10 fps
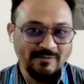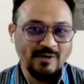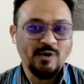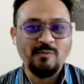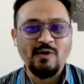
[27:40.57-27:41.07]

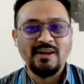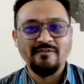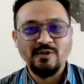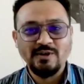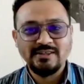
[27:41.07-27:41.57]
We hope all
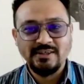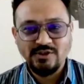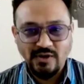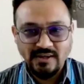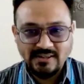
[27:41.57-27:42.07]
our viewers
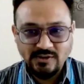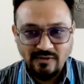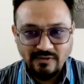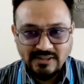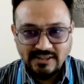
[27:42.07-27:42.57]
enjoyed this
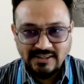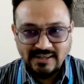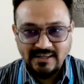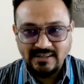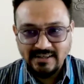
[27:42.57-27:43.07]

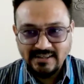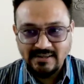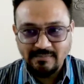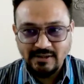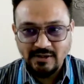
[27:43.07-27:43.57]
conversation and learning
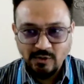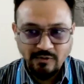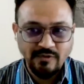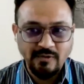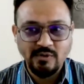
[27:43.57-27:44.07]
something
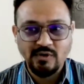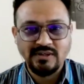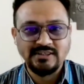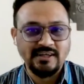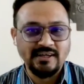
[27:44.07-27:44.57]
new from
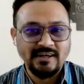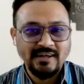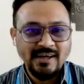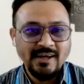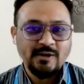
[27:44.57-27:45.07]
Dr. Chadha.
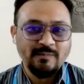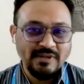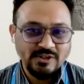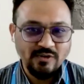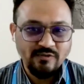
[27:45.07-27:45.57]

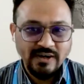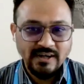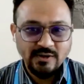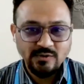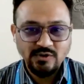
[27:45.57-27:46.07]
Please don't
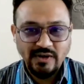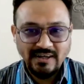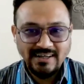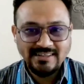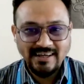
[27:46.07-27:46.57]
forget to
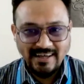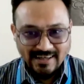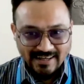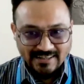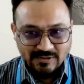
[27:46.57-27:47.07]
join us
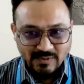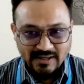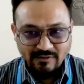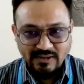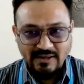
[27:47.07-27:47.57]
again next
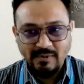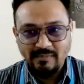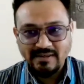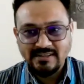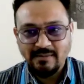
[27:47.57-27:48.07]
week for the
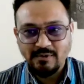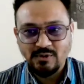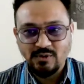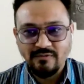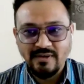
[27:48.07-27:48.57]
upcoming
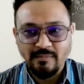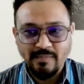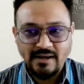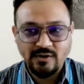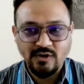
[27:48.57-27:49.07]
episode of
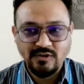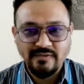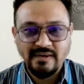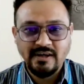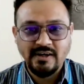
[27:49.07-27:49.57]
Impact Talks,
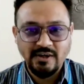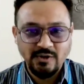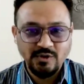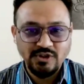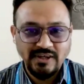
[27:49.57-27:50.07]
where we
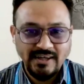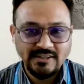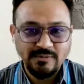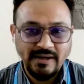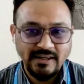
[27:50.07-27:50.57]
continue to share
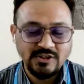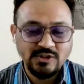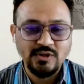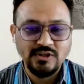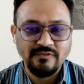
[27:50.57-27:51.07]
inspiring
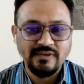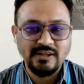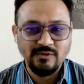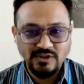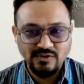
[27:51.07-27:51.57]
stories of
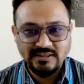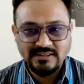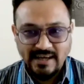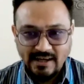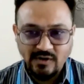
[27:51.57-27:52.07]

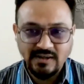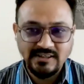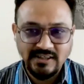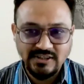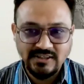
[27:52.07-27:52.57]
individuals and
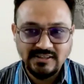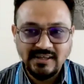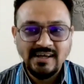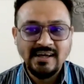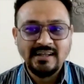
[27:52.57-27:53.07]
organizations
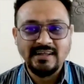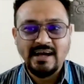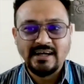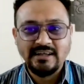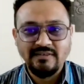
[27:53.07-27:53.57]

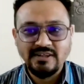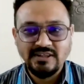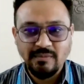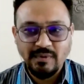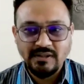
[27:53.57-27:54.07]
that are actively
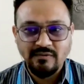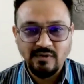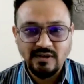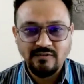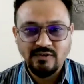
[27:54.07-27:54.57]
shaping the
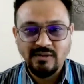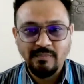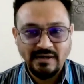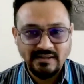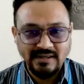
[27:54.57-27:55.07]
world for the
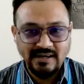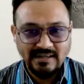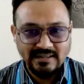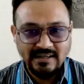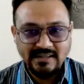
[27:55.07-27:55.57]
better.
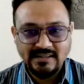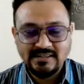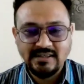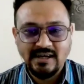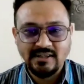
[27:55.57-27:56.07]
Until then,
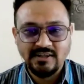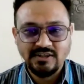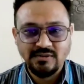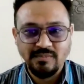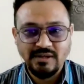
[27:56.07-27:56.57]
this is
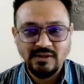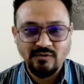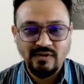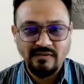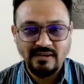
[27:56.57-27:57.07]
Adesh, bidding
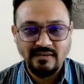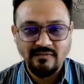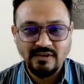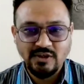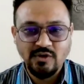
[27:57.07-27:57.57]
you farewell,
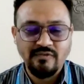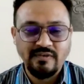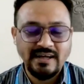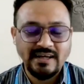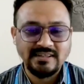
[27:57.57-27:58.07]
wishing you a
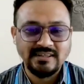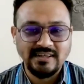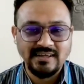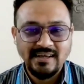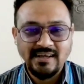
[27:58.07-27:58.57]
fantastic
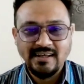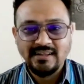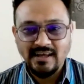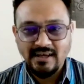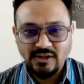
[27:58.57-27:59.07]
day.
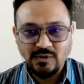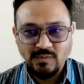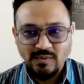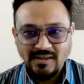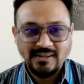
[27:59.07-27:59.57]
Thank
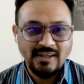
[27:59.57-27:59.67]
you.